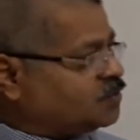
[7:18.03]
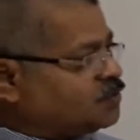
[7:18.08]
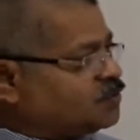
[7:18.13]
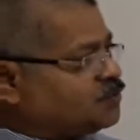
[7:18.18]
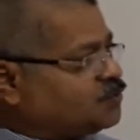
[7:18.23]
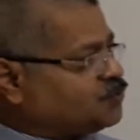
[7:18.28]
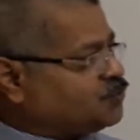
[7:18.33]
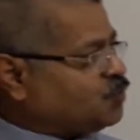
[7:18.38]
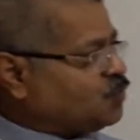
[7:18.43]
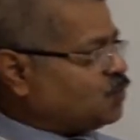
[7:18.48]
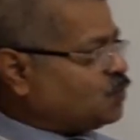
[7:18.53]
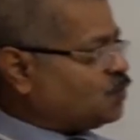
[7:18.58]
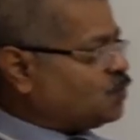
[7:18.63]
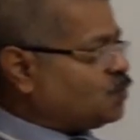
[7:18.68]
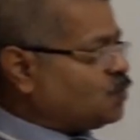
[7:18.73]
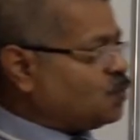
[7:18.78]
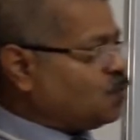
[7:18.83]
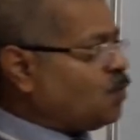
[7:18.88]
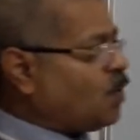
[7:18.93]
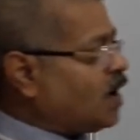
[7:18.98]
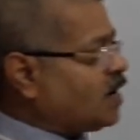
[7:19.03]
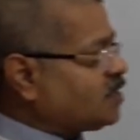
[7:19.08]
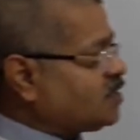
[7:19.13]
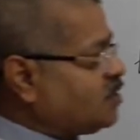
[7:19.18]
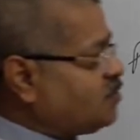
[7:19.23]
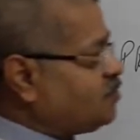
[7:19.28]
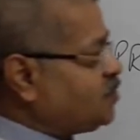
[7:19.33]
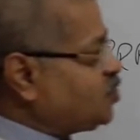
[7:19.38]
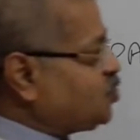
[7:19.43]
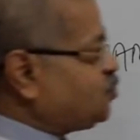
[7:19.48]
So, who are the
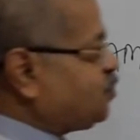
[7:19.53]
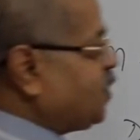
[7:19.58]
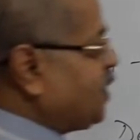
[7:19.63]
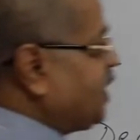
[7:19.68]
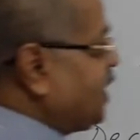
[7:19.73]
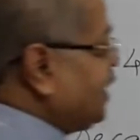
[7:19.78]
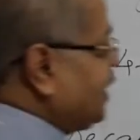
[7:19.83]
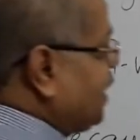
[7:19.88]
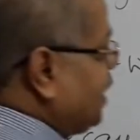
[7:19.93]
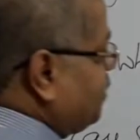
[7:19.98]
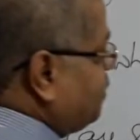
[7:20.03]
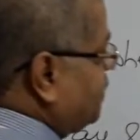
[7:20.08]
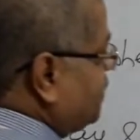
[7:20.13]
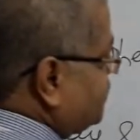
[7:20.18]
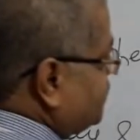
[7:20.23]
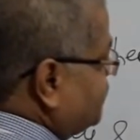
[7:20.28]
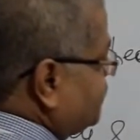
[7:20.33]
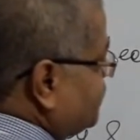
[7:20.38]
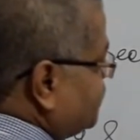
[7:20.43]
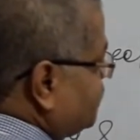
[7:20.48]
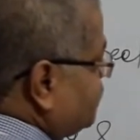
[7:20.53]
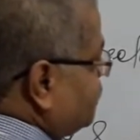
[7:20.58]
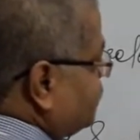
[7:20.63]
whispering neighbors?